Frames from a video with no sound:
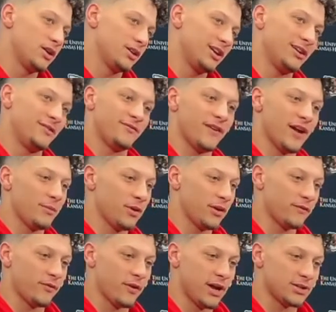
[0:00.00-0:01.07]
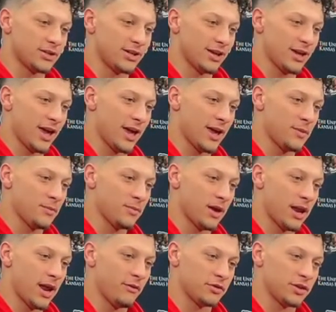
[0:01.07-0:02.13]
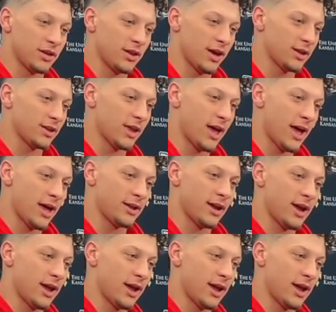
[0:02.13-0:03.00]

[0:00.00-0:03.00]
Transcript: getting family and friends at the game and everything like that,